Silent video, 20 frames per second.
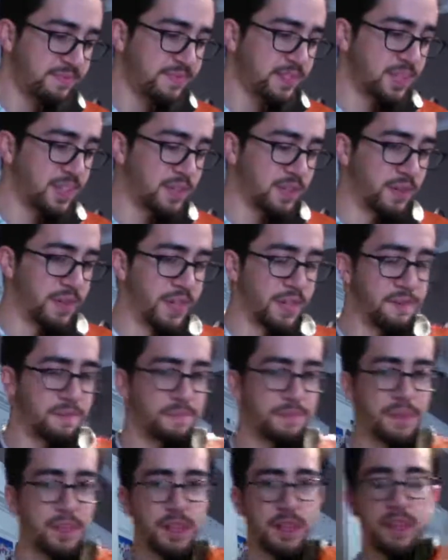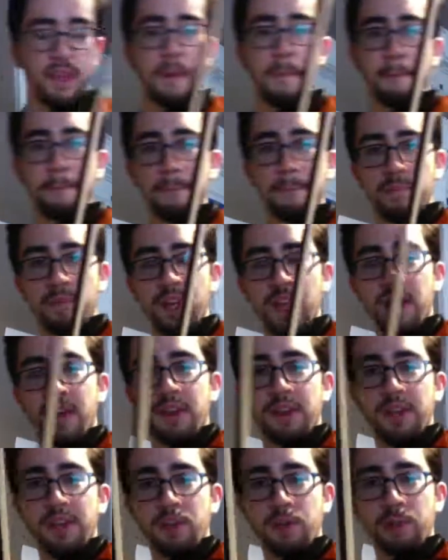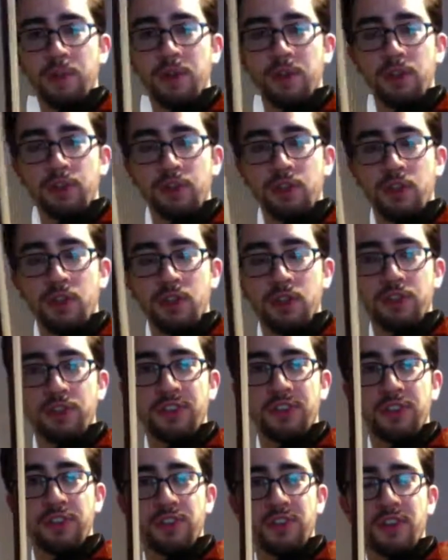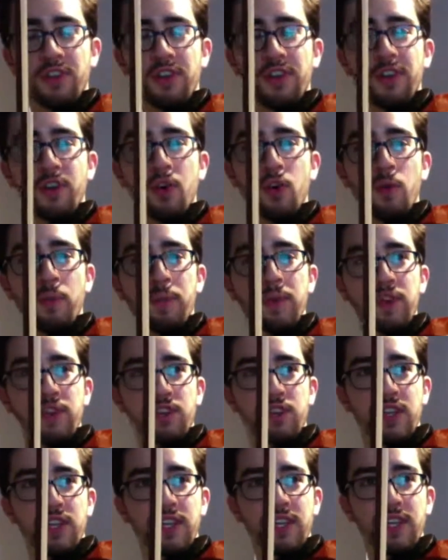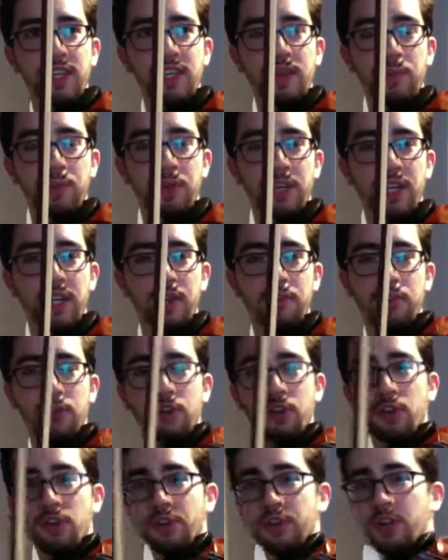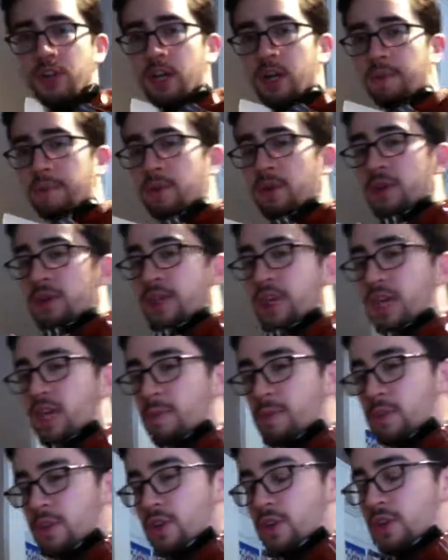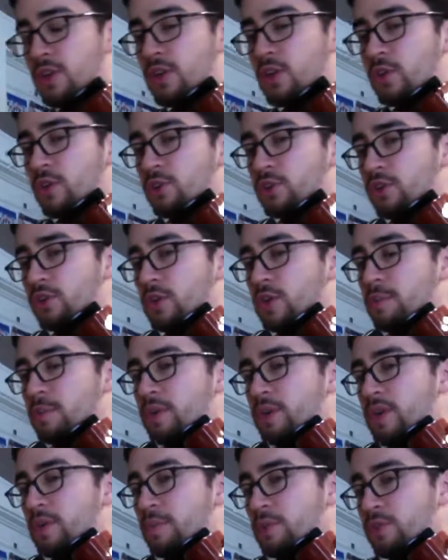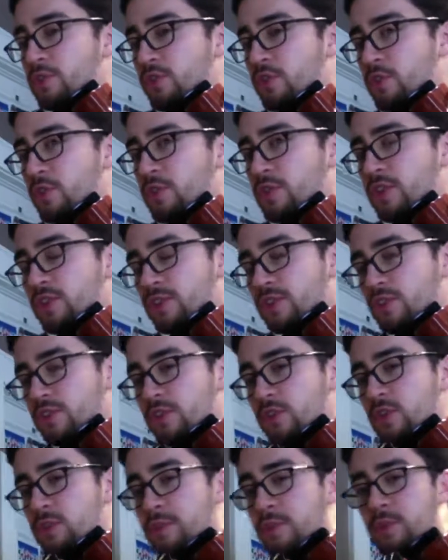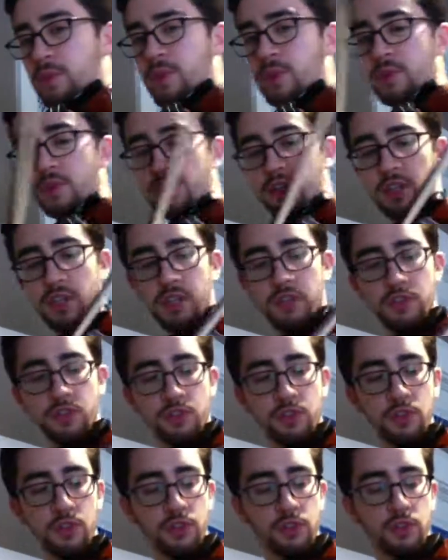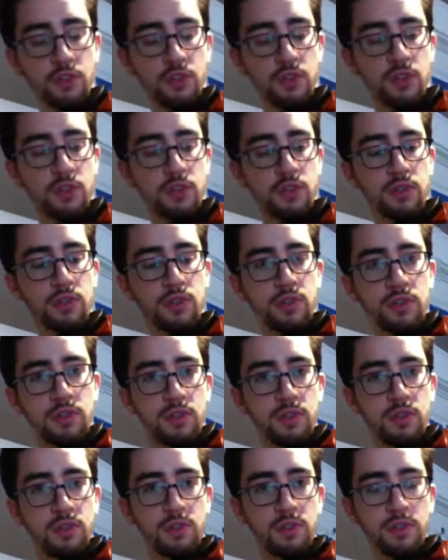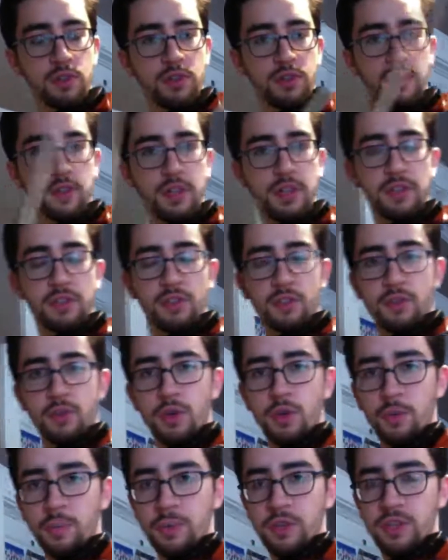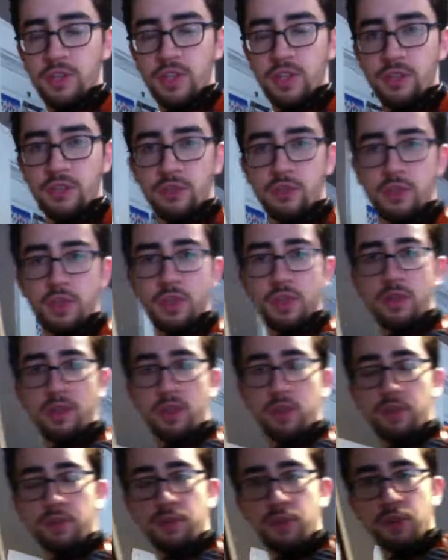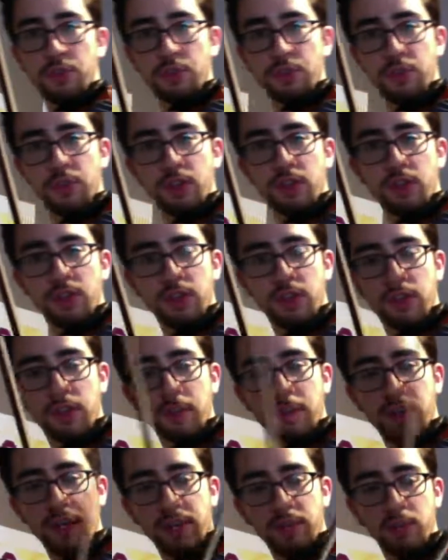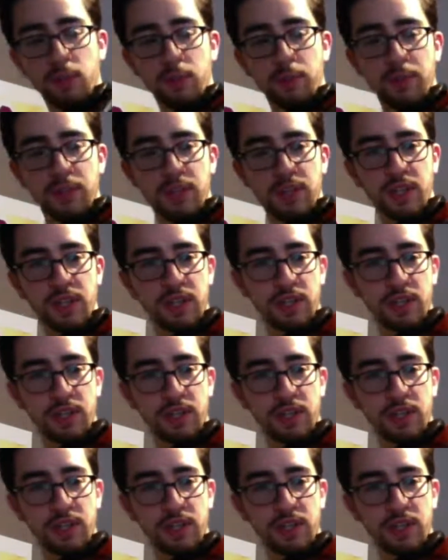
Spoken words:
All right. Now, the next part of the song is going to start on open D, and we're going to have what's called an upper neighbor note, or upper neighbor tone. That's the term that we use. Okay, it just goes... All right, so open D string, our first finger, and then back to open D.